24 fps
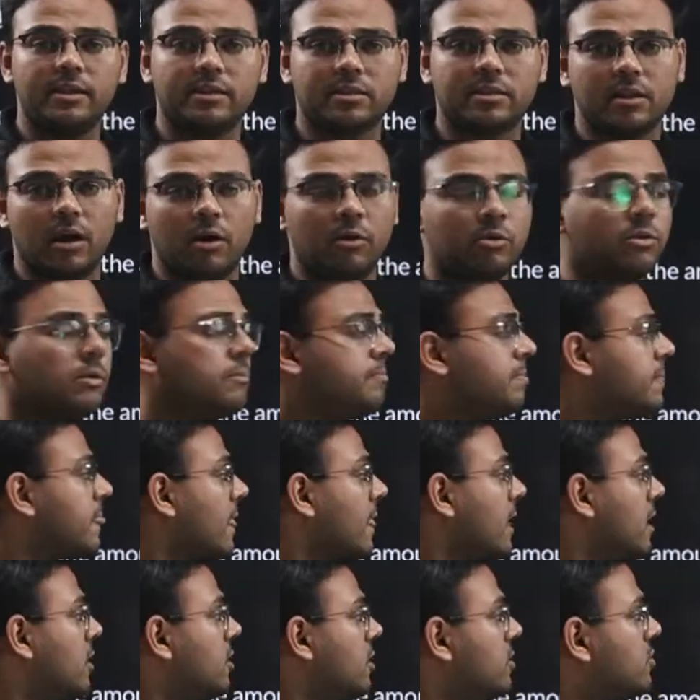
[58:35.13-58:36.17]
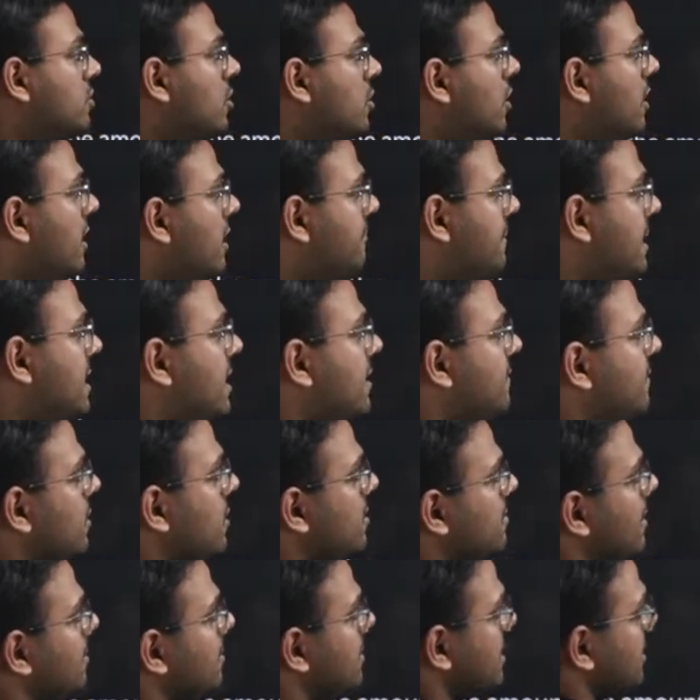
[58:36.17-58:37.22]
discount. So, but if you
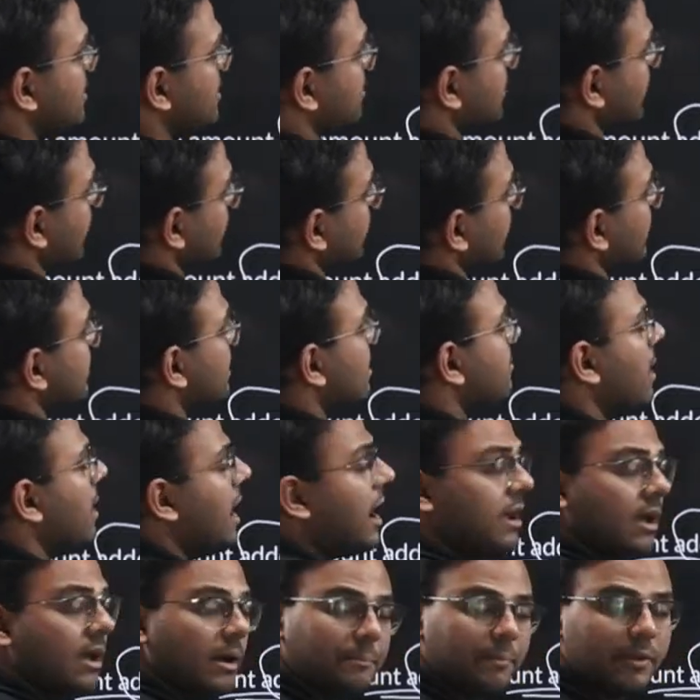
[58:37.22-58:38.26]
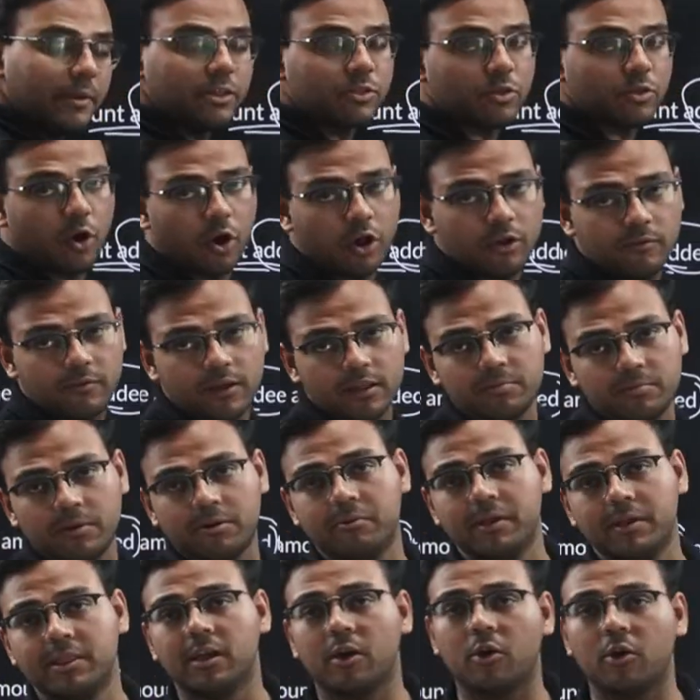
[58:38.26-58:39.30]
remember this thing, that the markup is always
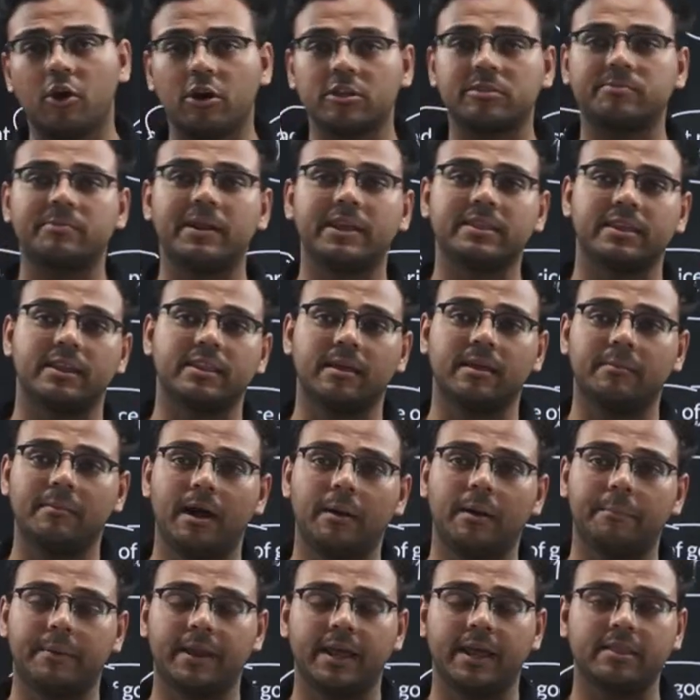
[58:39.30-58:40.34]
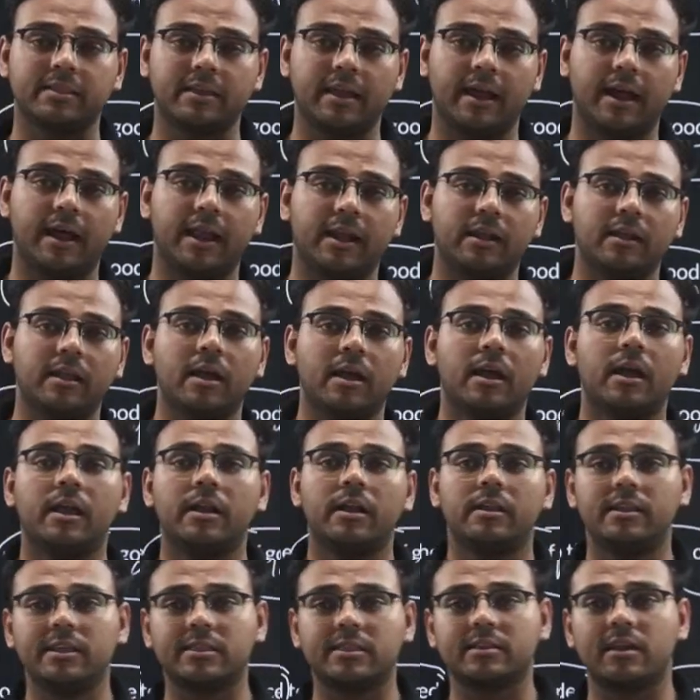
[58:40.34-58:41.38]
between the cost price and the mark price, and
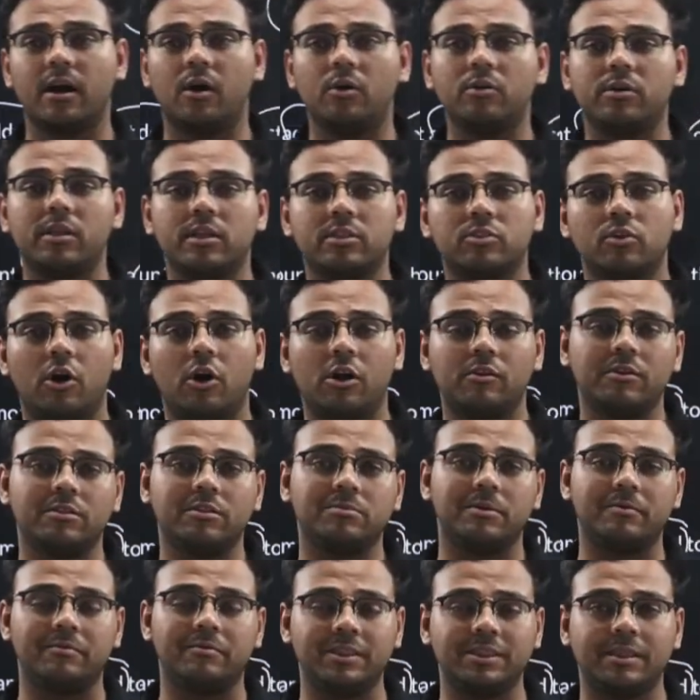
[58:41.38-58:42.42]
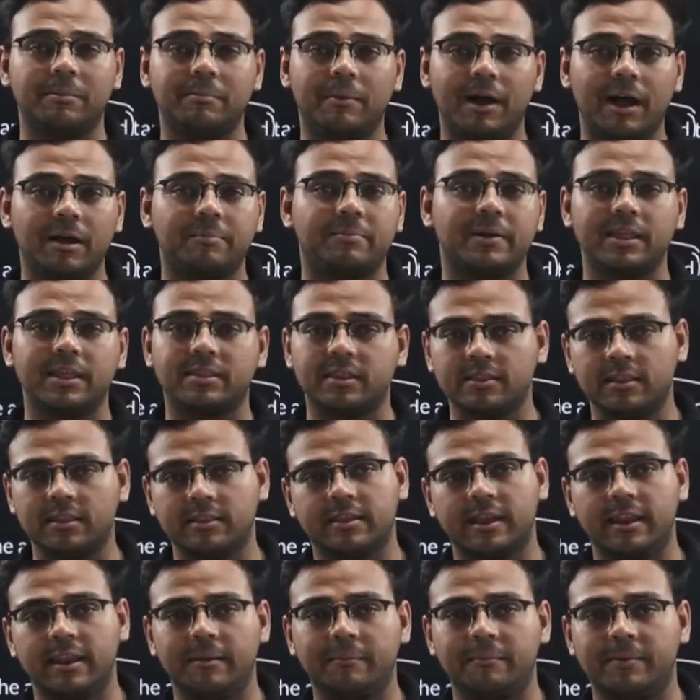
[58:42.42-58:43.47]
discount is always between the mark price and the
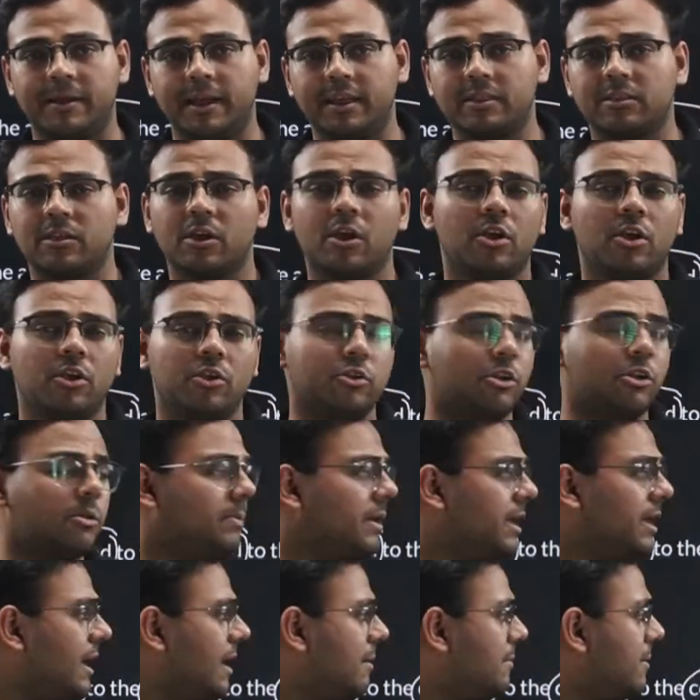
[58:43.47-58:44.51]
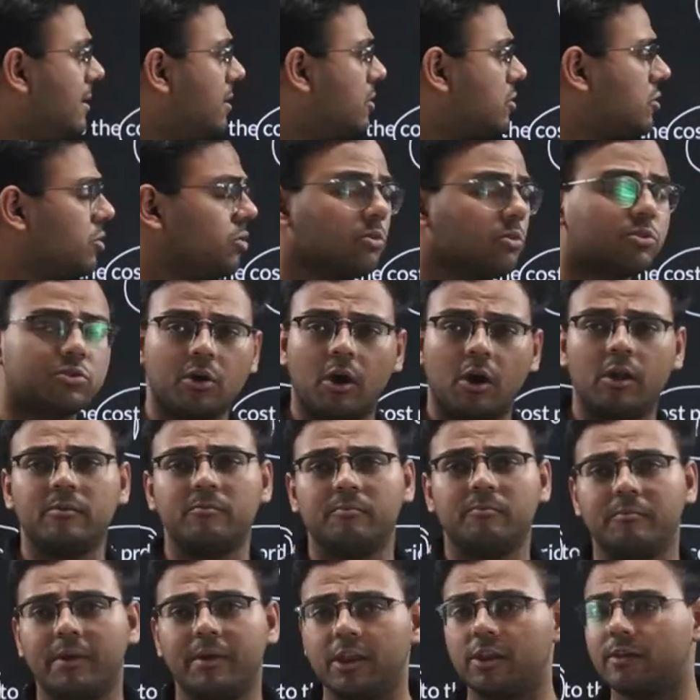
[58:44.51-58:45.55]
selling price, you will be able to
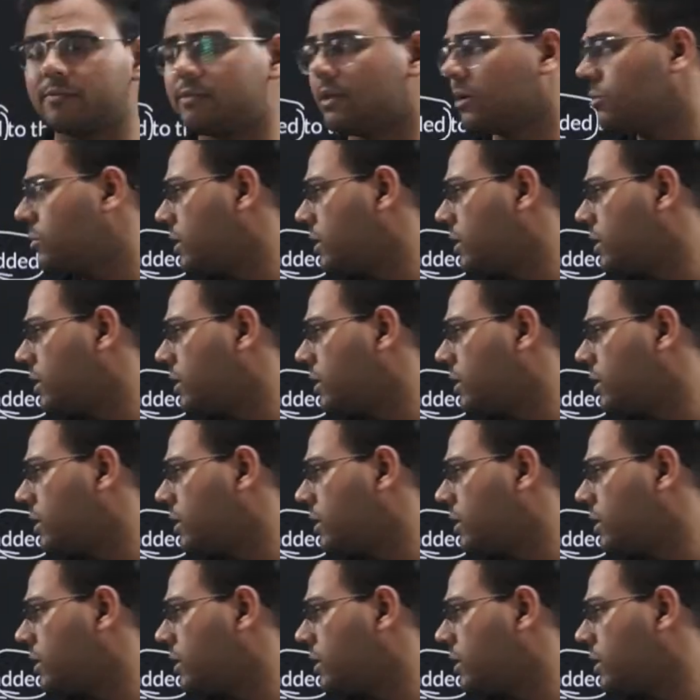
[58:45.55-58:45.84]
solve many of the